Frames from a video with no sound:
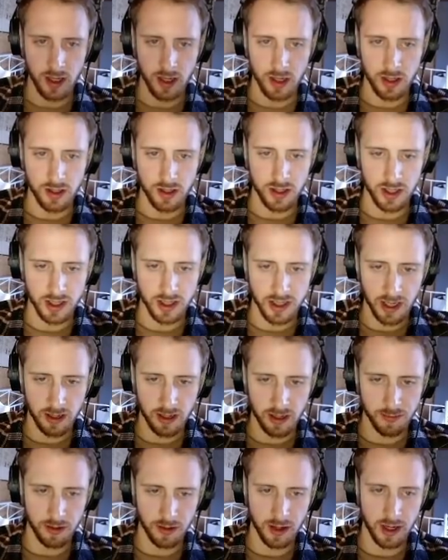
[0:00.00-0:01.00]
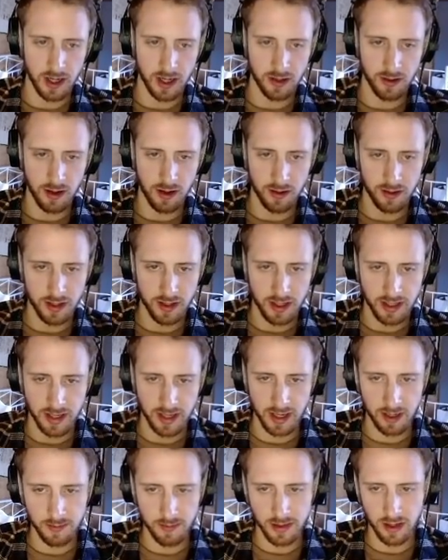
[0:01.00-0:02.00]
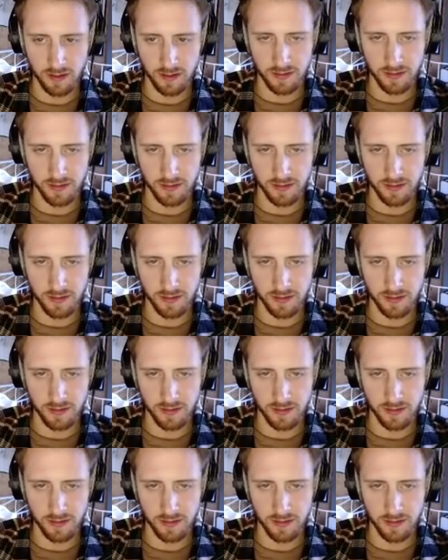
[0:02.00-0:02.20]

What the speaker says: to set up on high ground and get himself in a